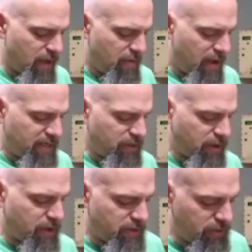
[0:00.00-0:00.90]
But I
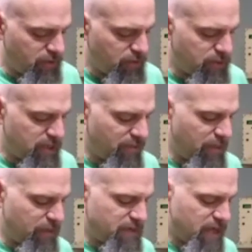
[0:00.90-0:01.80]
took the two
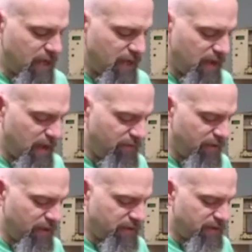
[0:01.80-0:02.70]
70%
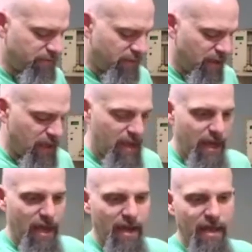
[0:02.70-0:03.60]
infills
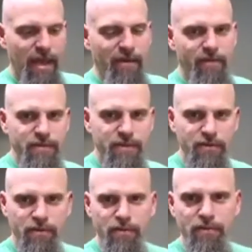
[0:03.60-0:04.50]
and I gave them
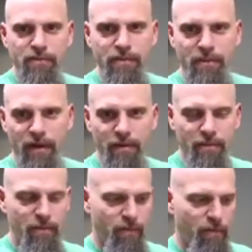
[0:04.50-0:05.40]
to um,
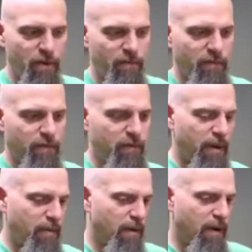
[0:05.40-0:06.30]
one for, to
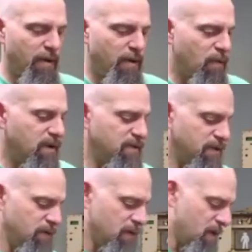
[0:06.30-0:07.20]
my programmer and one
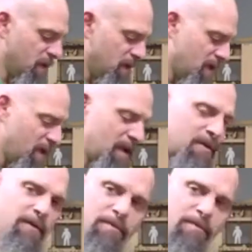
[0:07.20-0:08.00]
to another